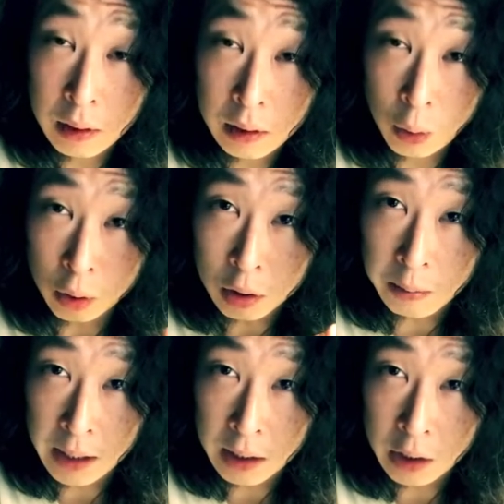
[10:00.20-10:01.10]
so to
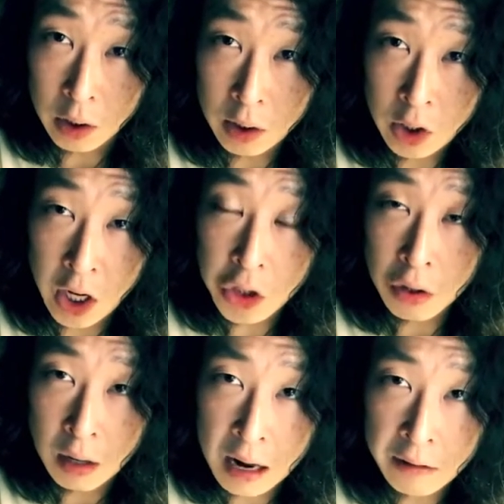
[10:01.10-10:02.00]
speak, change
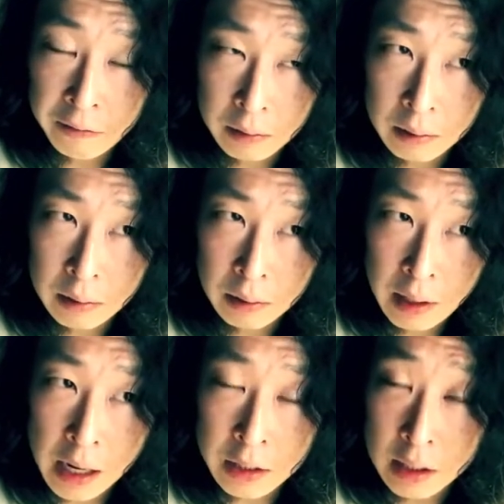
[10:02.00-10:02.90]
your life,
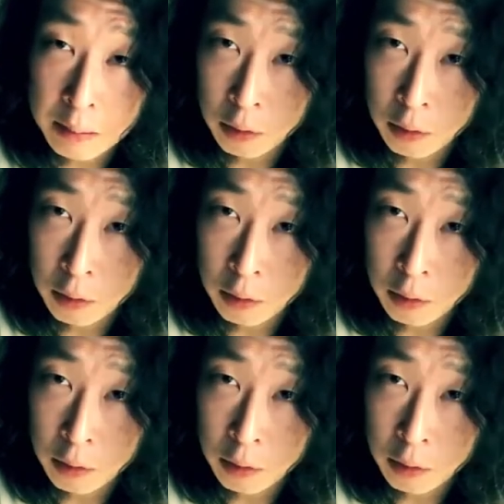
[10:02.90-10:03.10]
as it